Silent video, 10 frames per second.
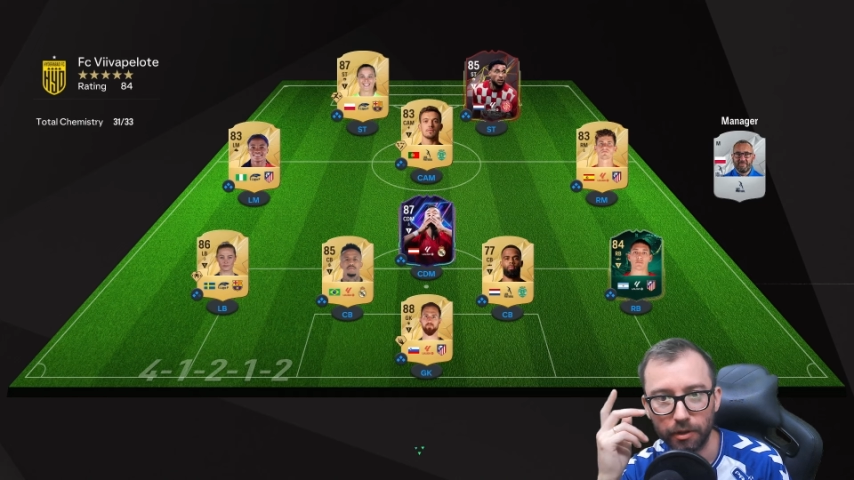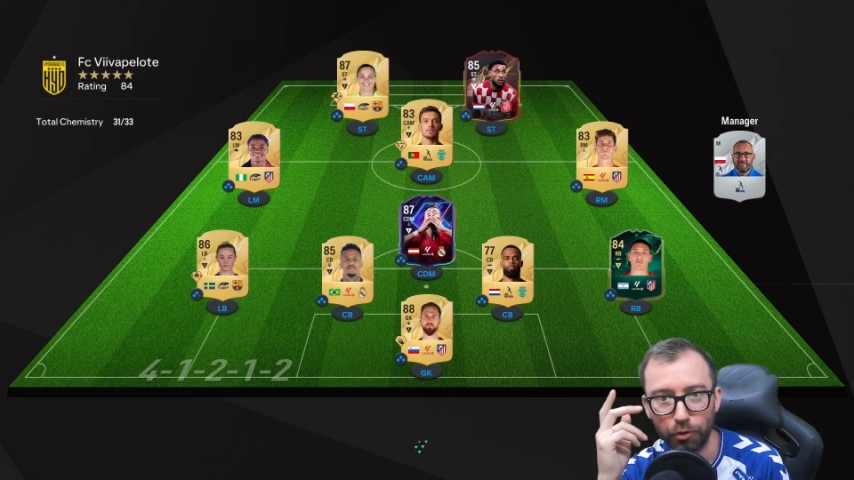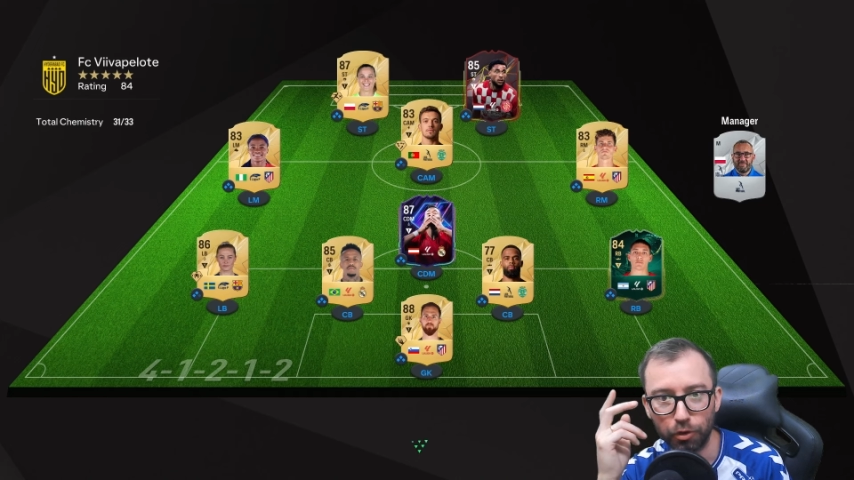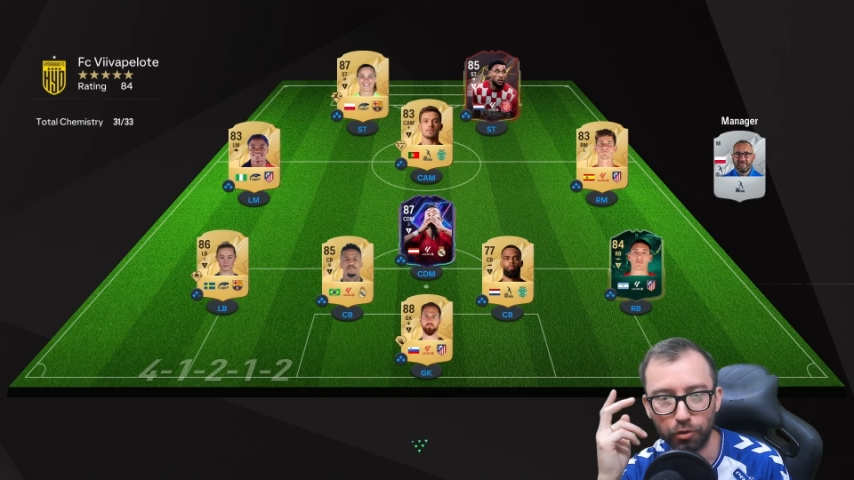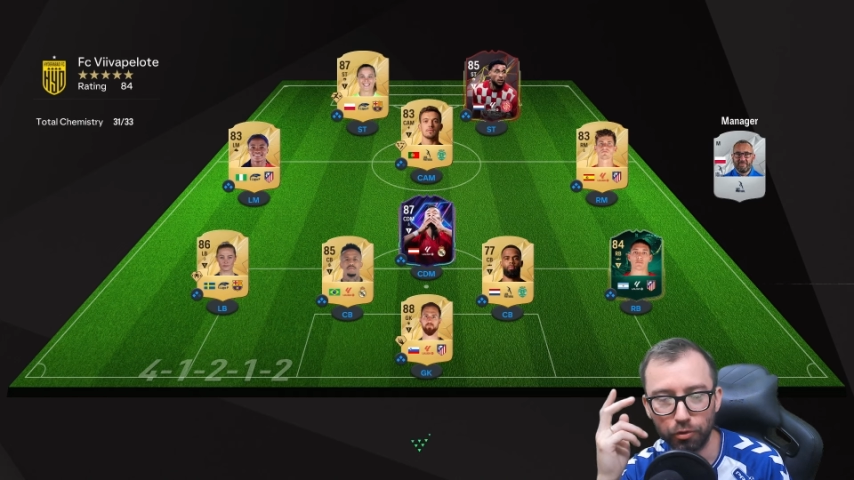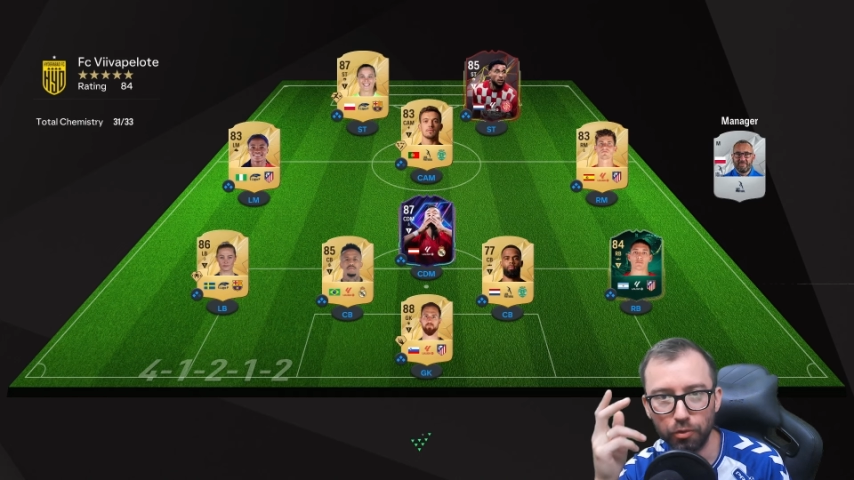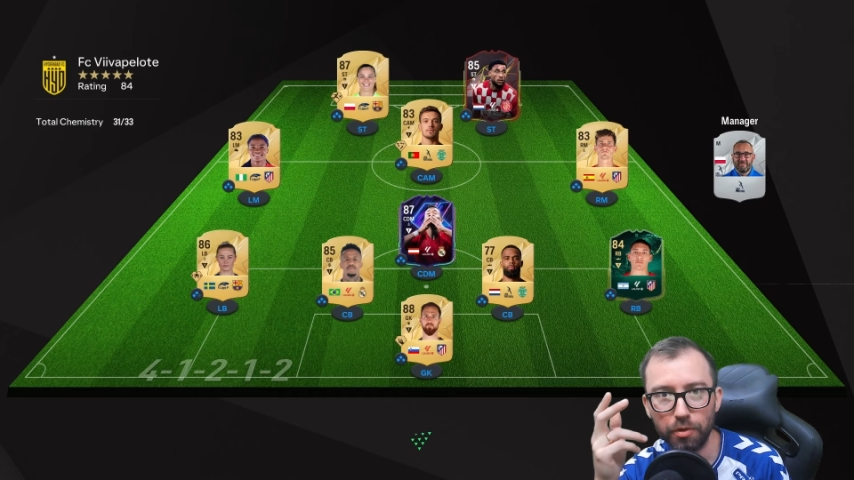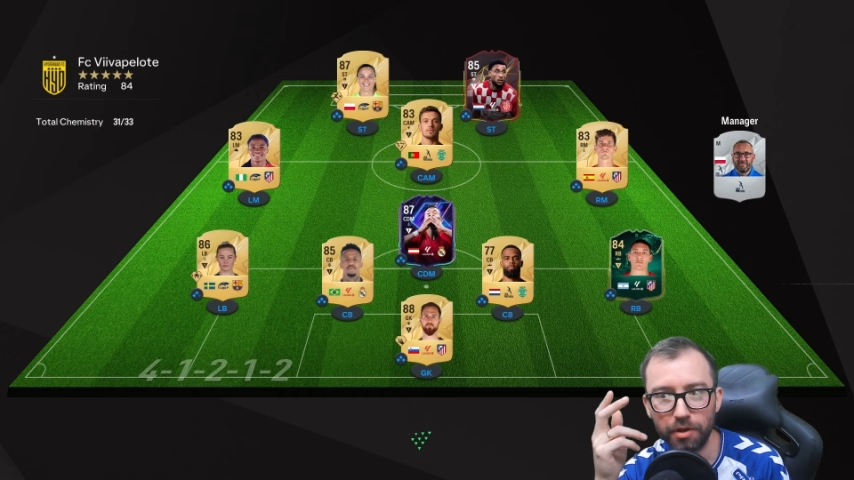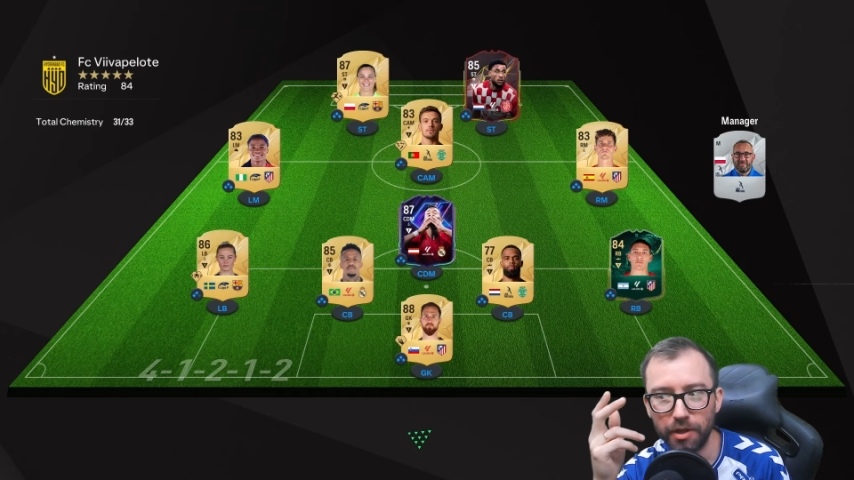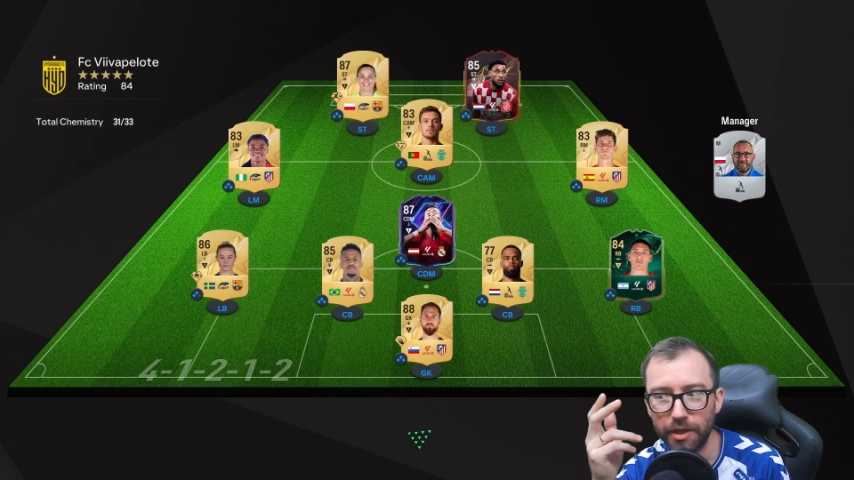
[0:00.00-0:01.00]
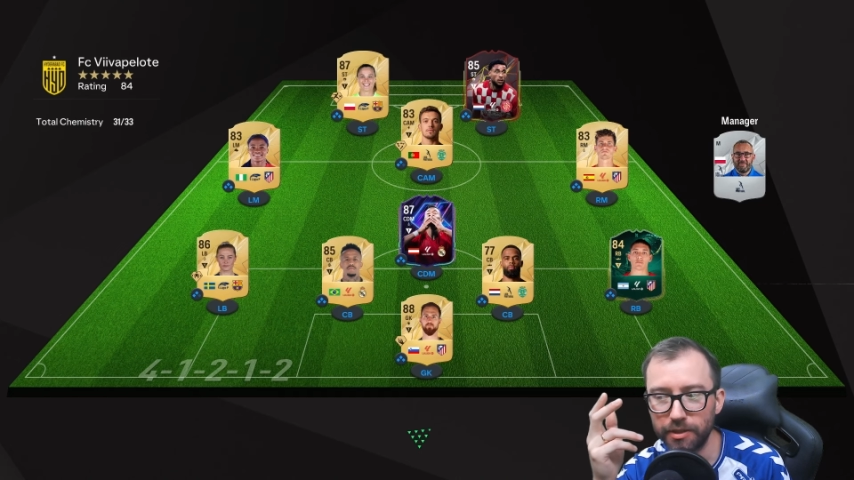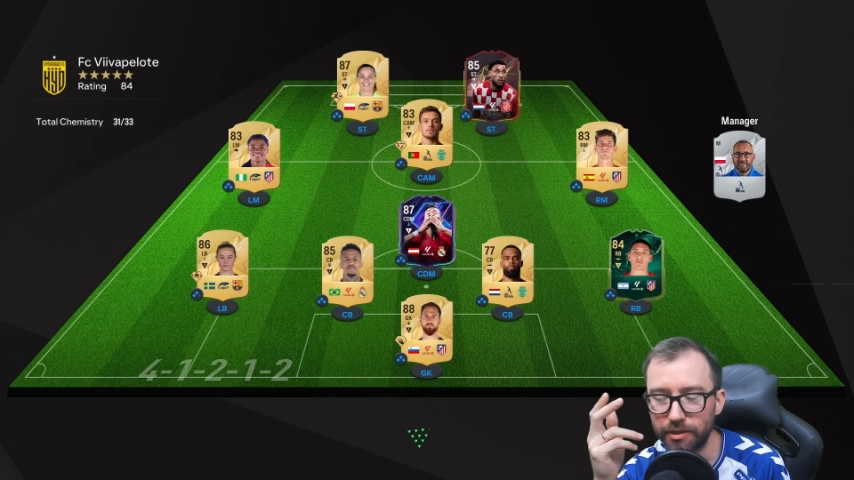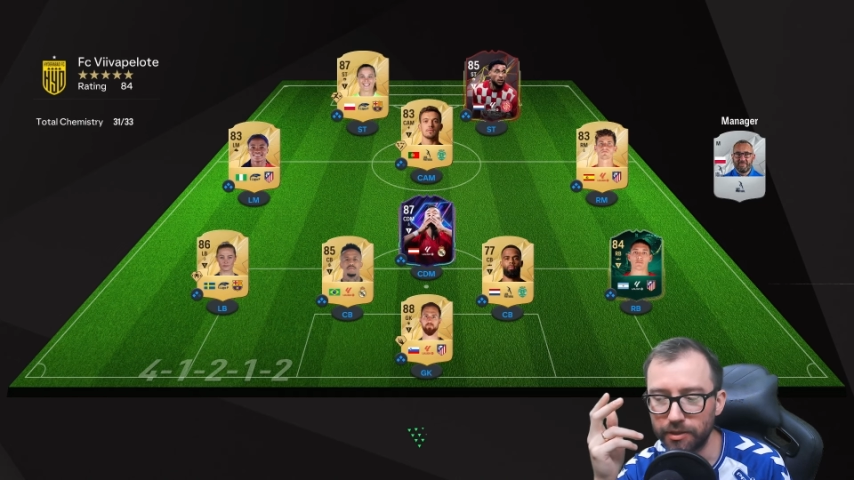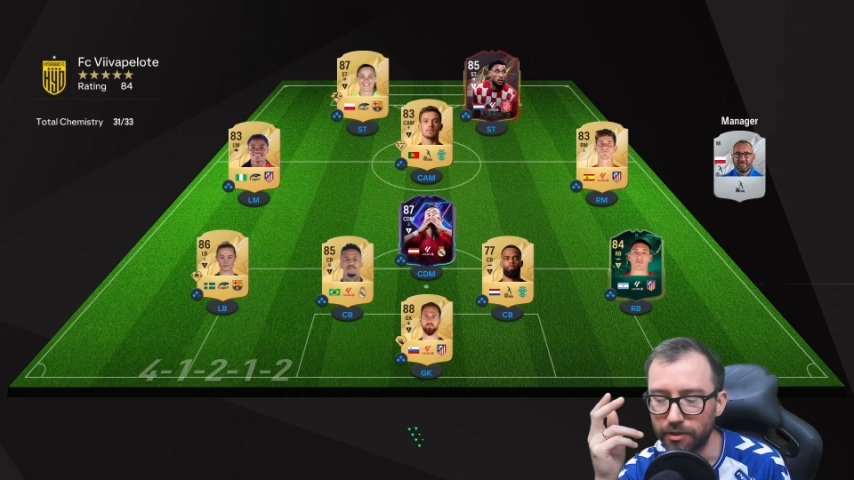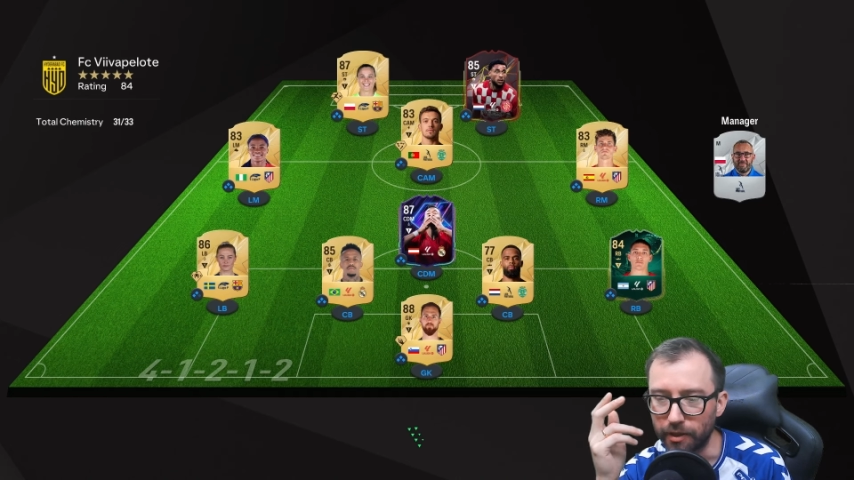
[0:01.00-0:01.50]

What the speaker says: You can do these